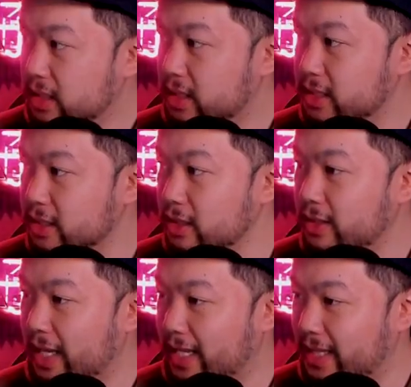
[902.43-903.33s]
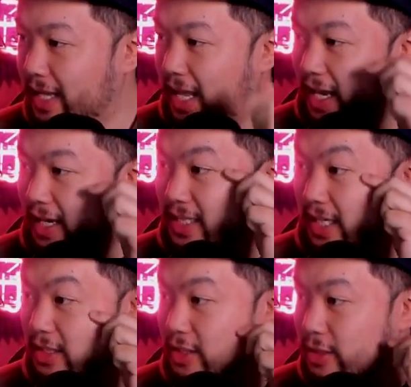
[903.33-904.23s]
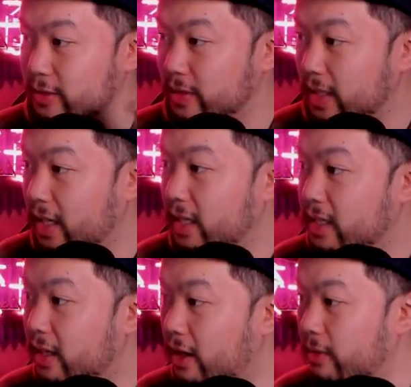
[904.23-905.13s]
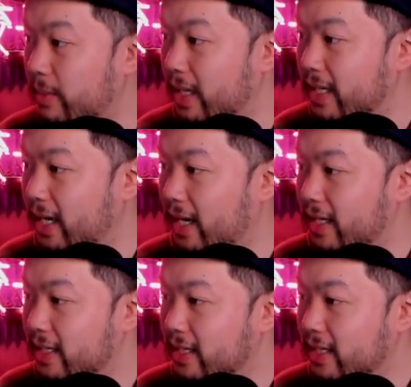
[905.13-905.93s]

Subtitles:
Just look at the chaos that ensued. Oh my god.